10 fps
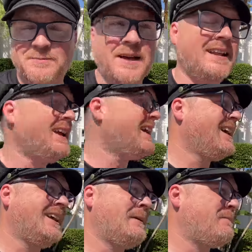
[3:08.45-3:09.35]
But
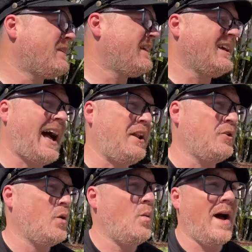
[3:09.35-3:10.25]
I don't
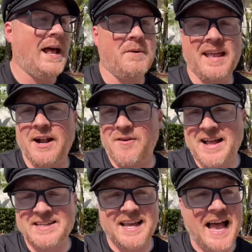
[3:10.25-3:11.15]
know when I'm gonna get
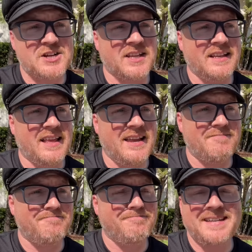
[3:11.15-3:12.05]
around to actually like
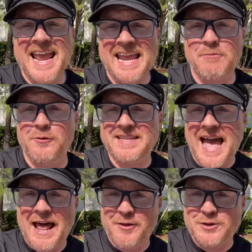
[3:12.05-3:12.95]
taking movies
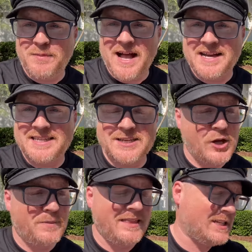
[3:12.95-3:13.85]
out of those boxes. It
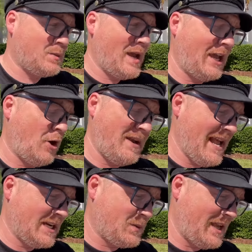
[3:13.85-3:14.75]
could be this week, it could be
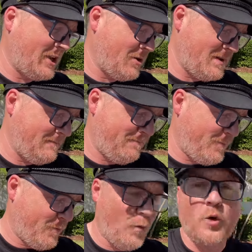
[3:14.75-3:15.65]
next week, it could be
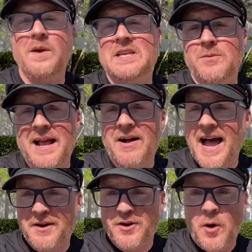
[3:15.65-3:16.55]
four weeks from now.
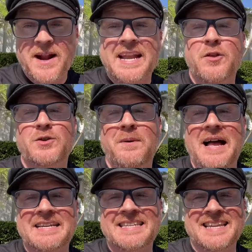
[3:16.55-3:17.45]
I don't know, but I need those
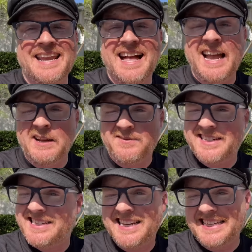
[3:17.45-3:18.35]
boxes like kind of
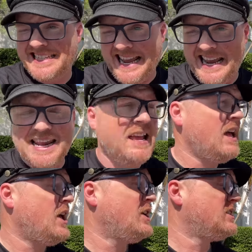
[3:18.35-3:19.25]
today.
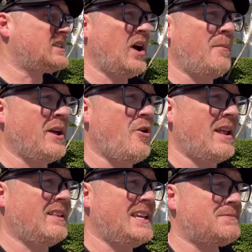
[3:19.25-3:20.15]
So I'm gonna go
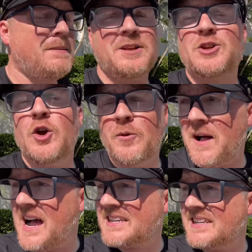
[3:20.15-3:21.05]
get at least maybe two
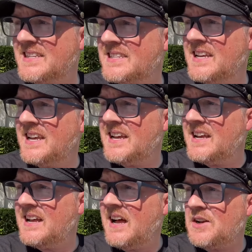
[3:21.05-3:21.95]
boxes.
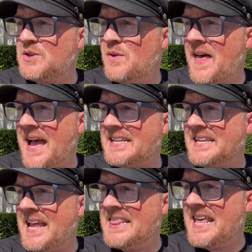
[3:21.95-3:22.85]
I'll do that,
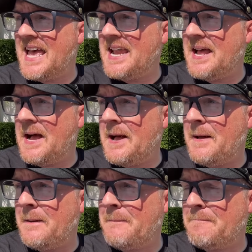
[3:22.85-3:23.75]
and then
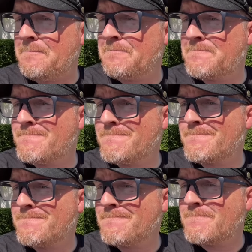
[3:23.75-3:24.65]
um,
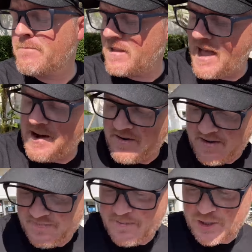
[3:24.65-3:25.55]
I don't know.
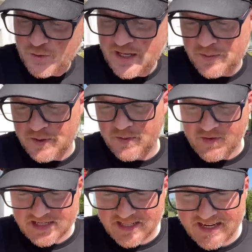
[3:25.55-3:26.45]
I'm not sure what else we're doing with the
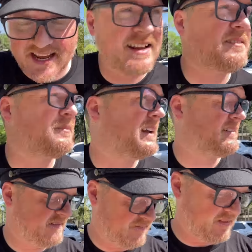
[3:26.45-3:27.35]
rest of the day, but
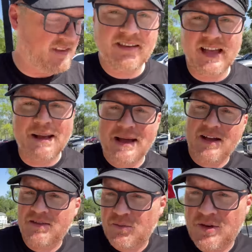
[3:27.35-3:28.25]
I'm
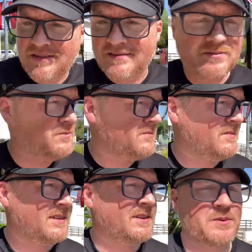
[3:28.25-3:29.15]
out. We'll,
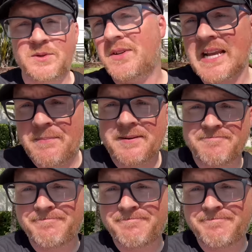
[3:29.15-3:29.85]
we'll do something.